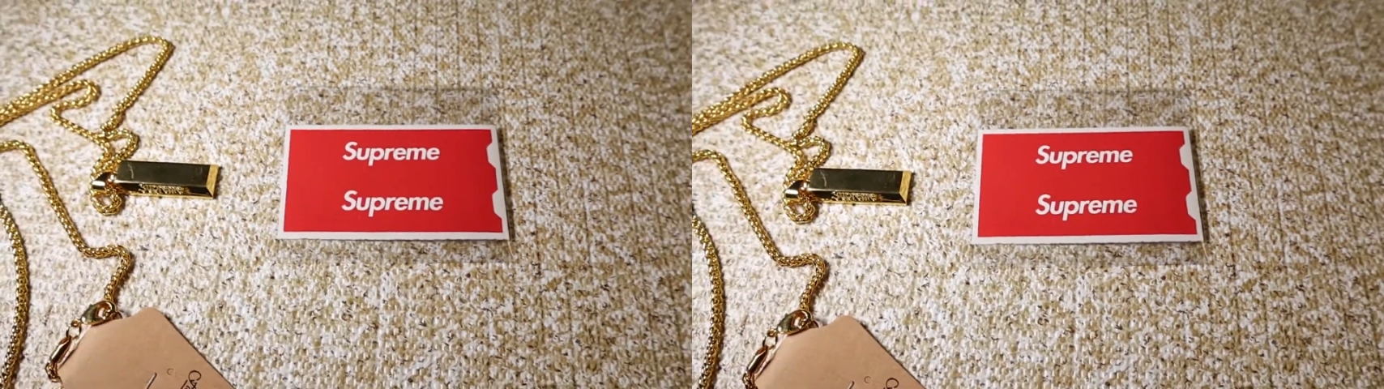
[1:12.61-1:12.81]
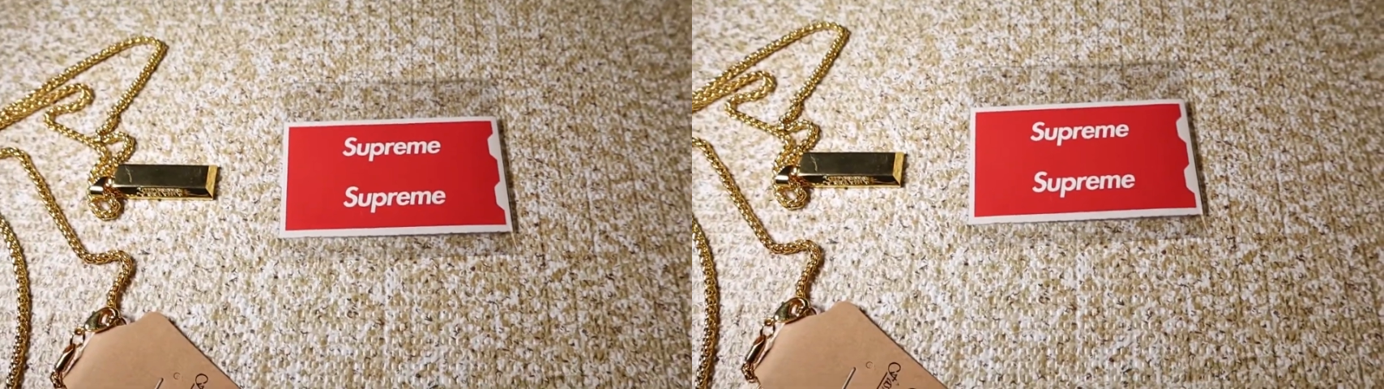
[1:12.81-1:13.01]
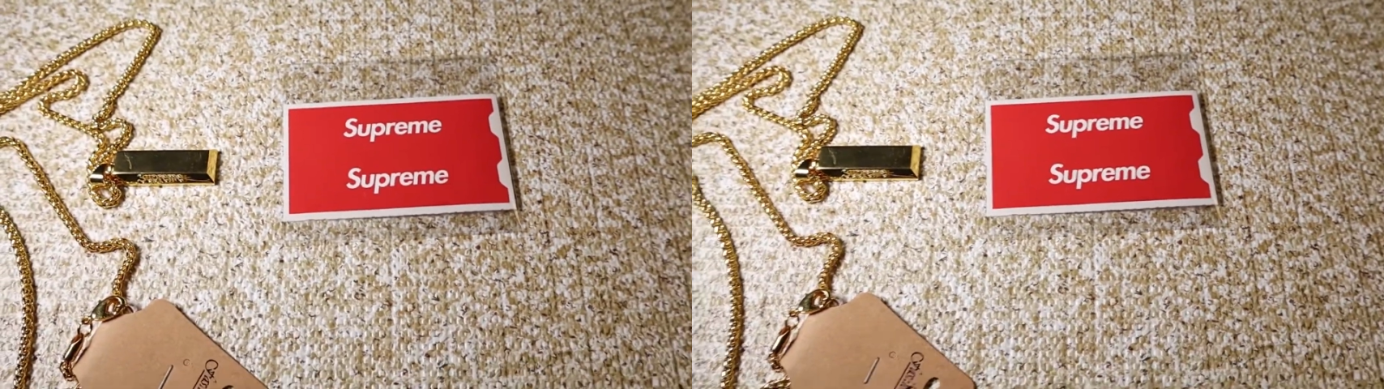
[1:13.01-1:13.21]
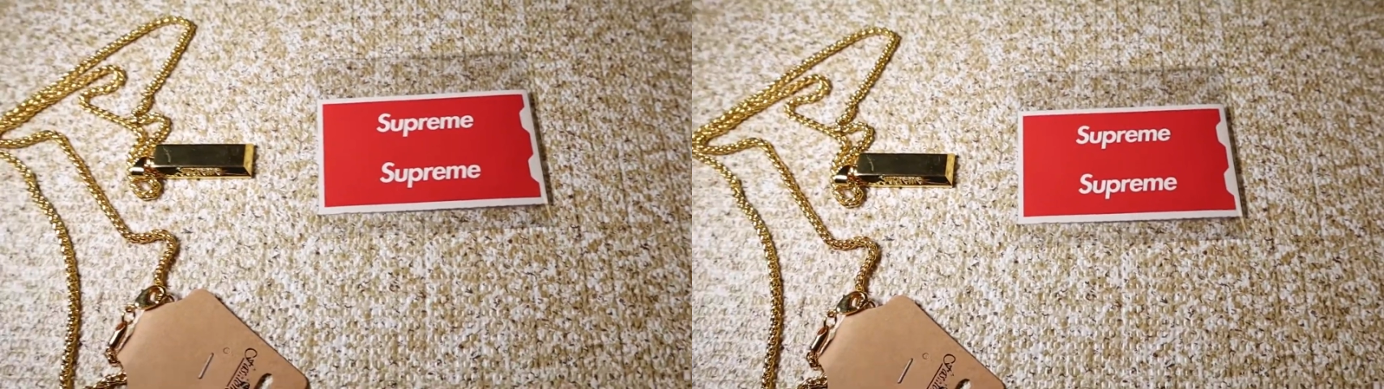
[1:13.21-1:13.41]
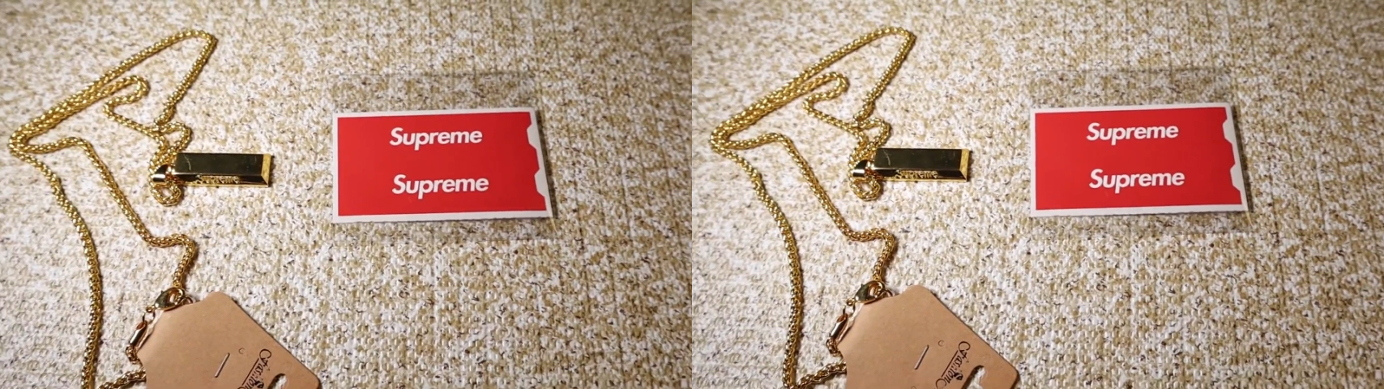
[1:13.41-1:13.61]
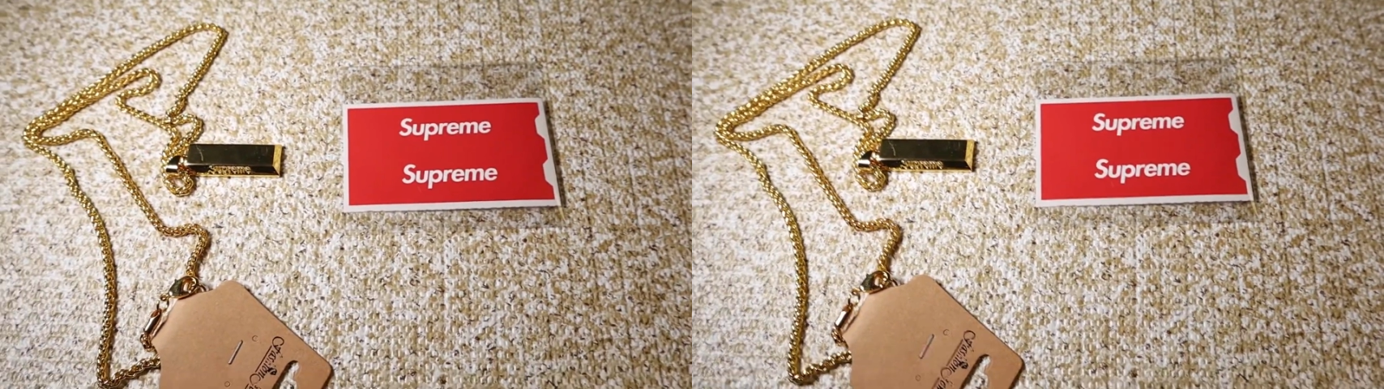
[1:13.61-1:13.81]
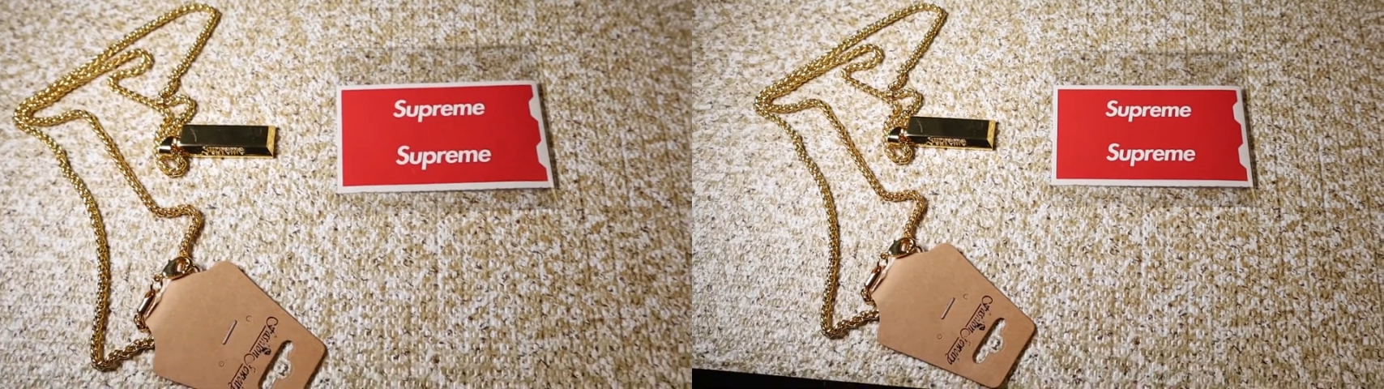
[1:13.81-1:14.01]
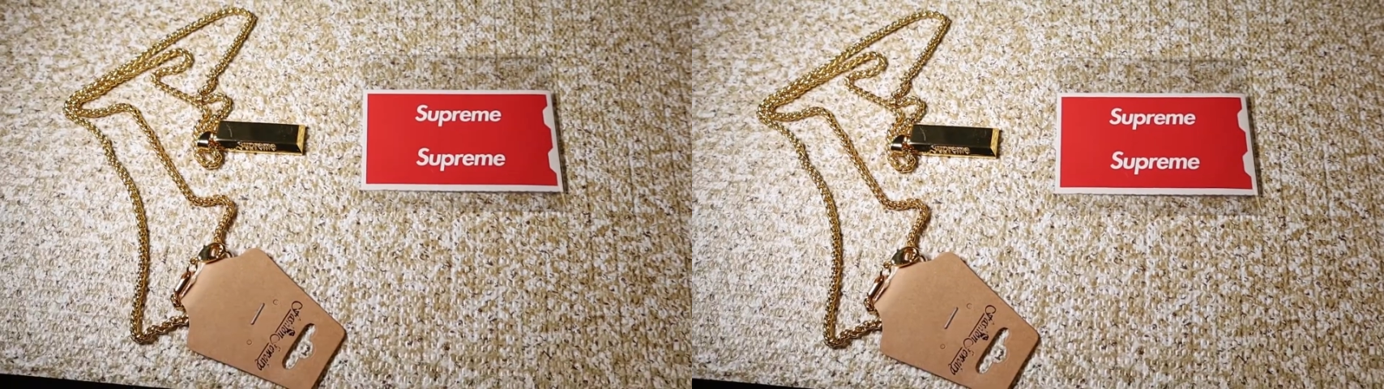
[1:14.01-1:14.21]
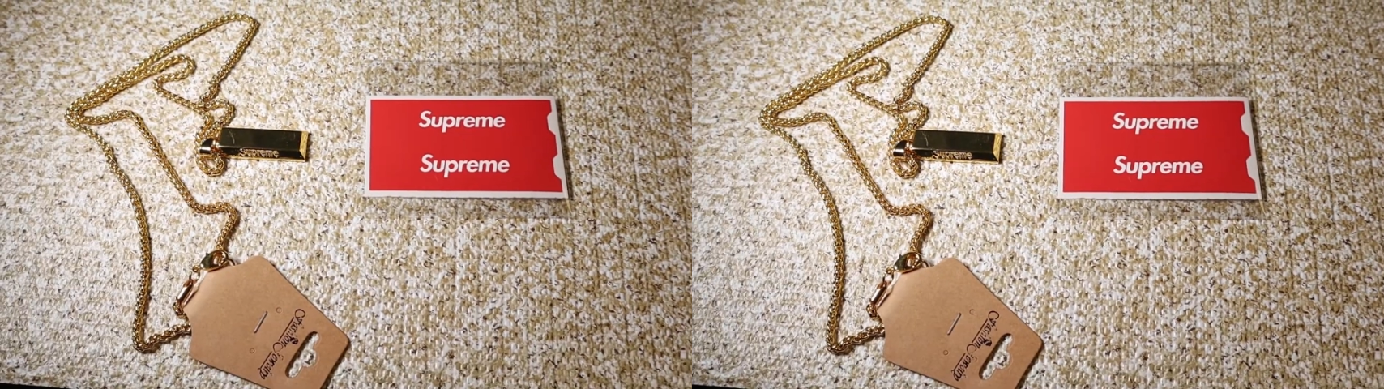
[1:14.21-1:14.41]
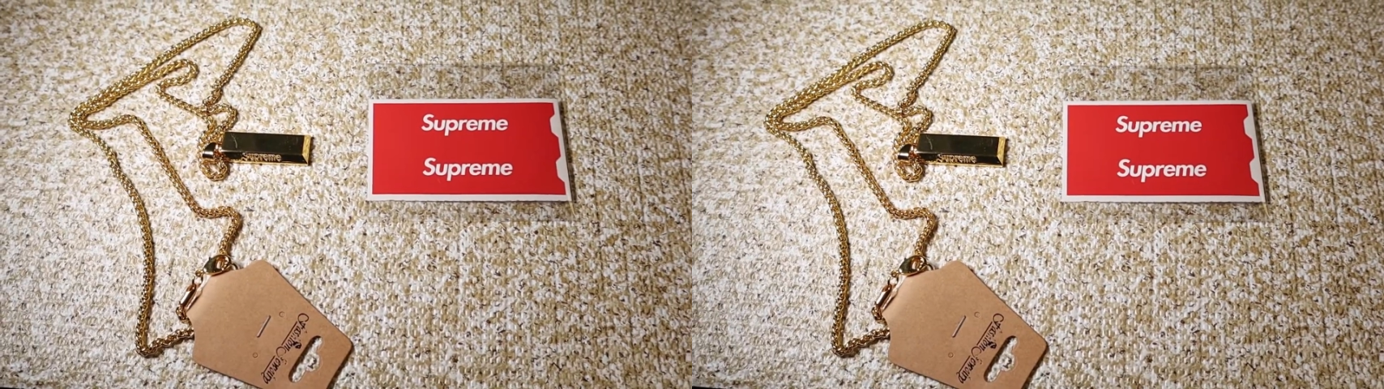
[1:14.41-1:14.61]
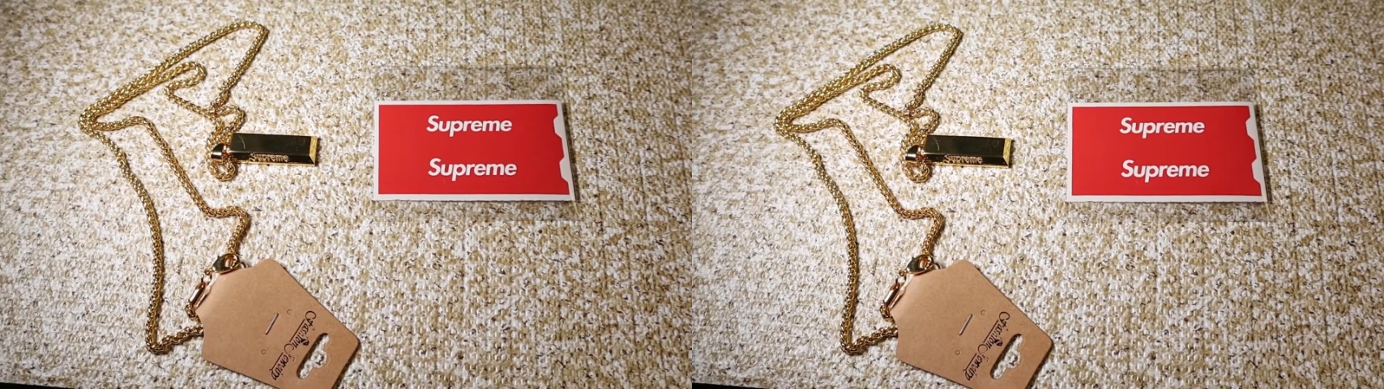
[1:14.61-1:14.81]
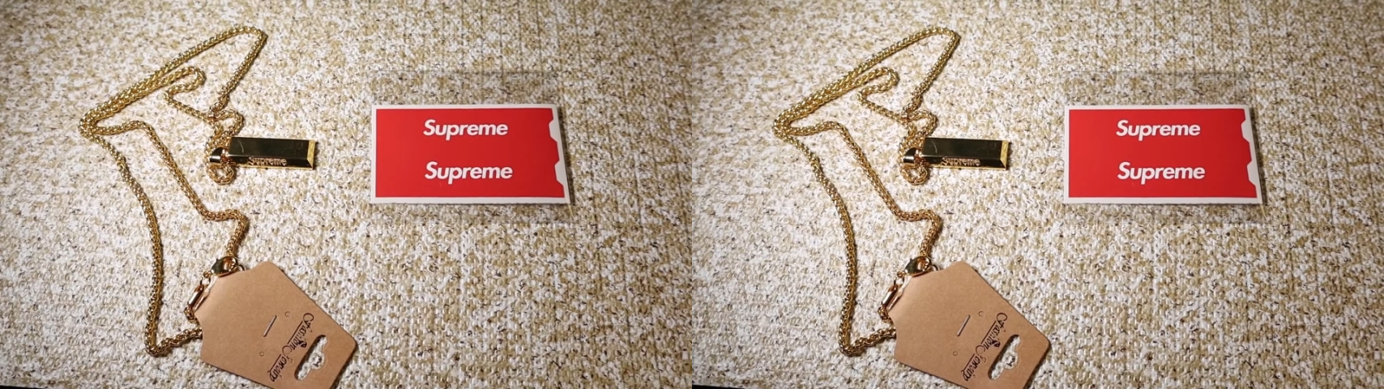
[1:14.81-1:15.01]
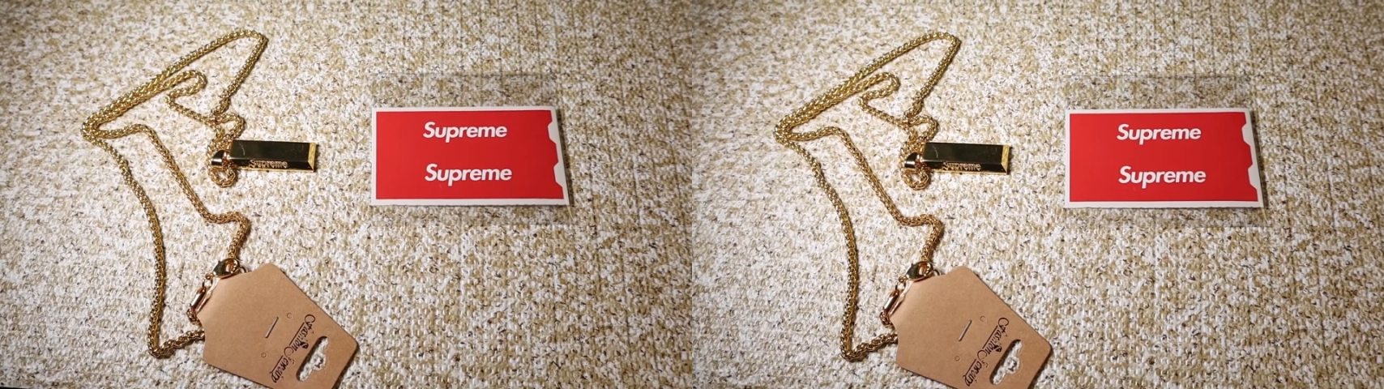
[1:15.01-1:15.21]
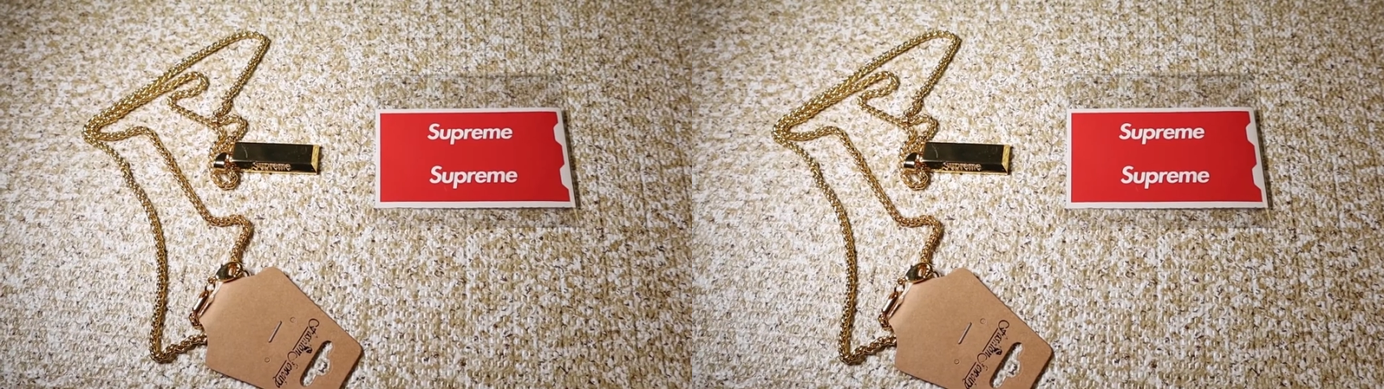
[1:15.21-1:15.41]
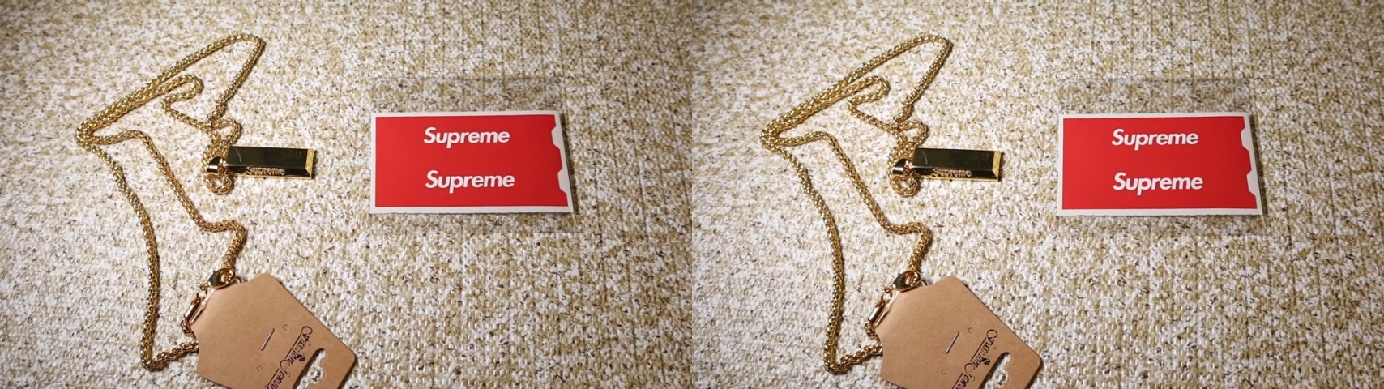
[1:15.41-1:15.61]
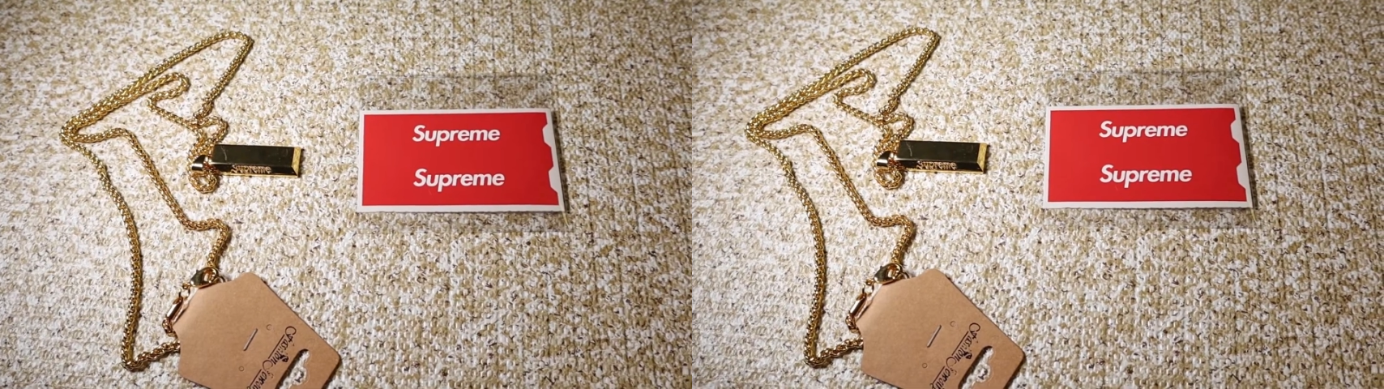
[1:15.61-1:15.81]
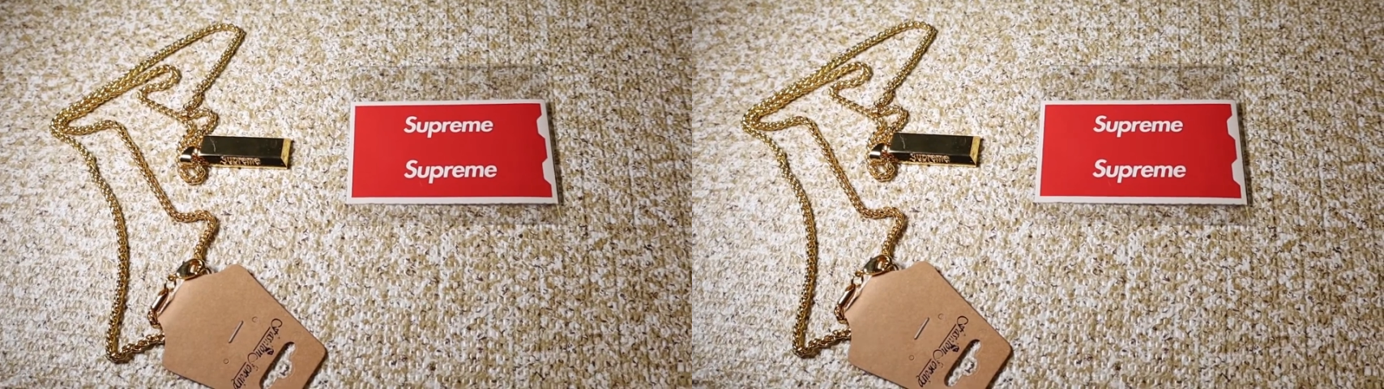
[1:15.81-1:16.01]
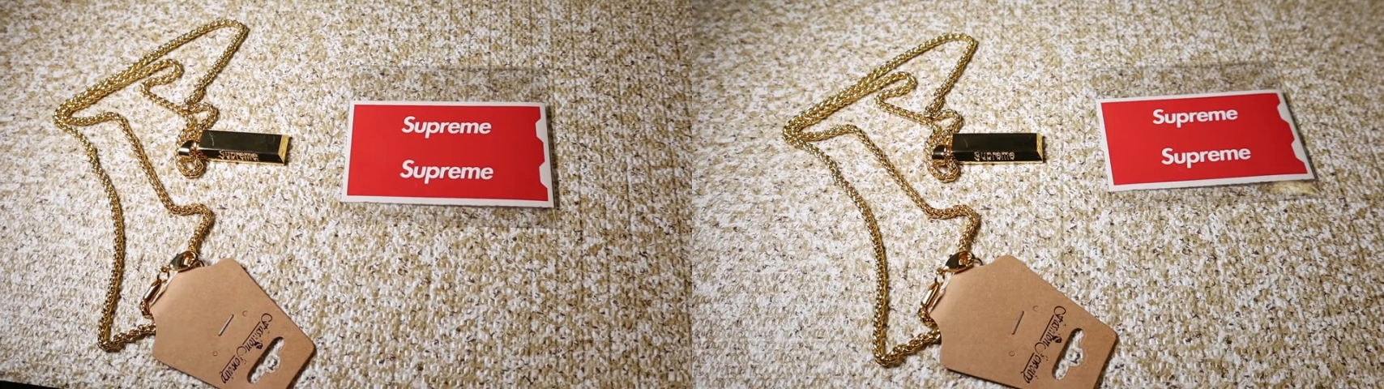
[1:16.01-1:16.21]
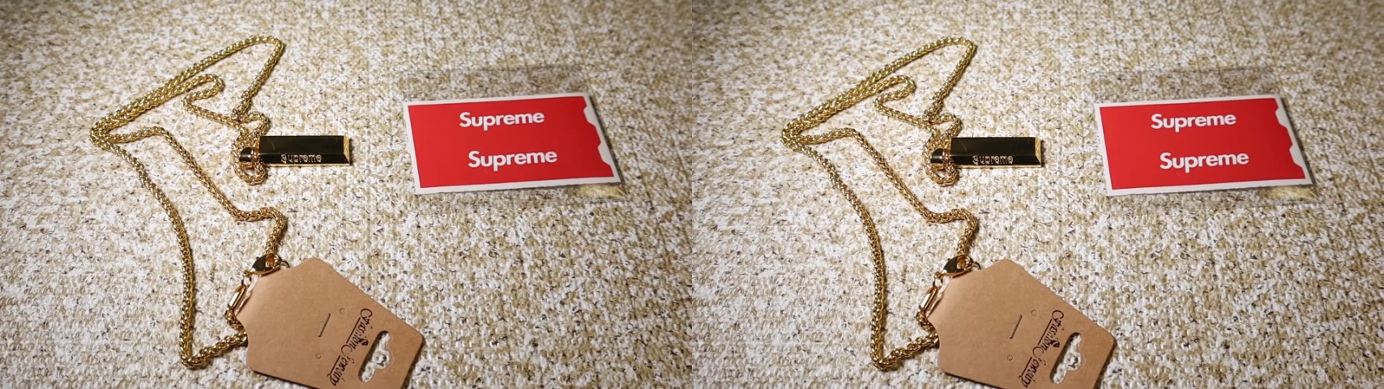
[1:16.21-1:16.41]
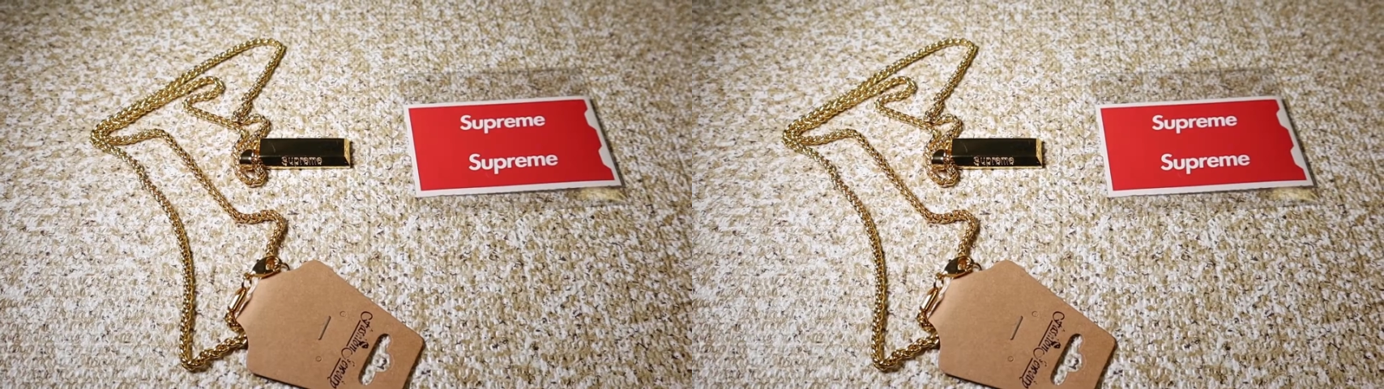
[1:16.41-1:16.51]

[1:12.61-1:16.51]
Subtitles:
(no speaker visible)